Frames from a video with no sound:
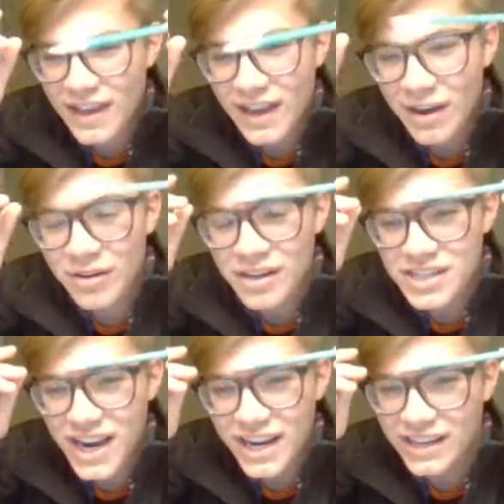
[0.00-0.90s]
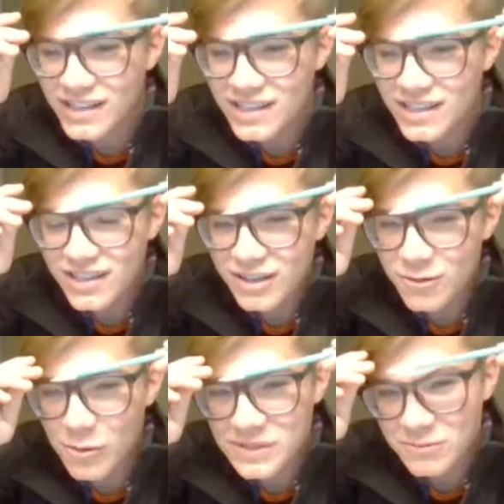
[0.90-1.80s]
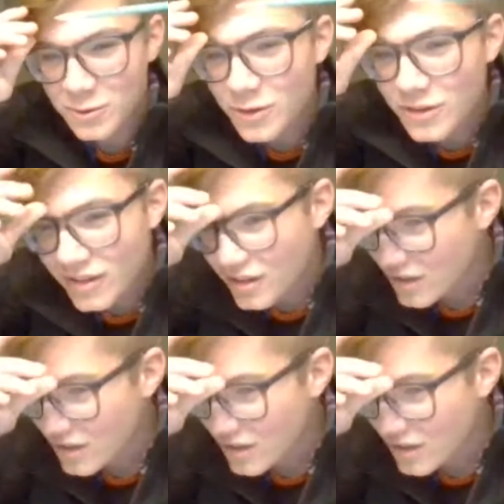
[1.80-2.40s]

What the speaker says: that out in a giant quotient rule.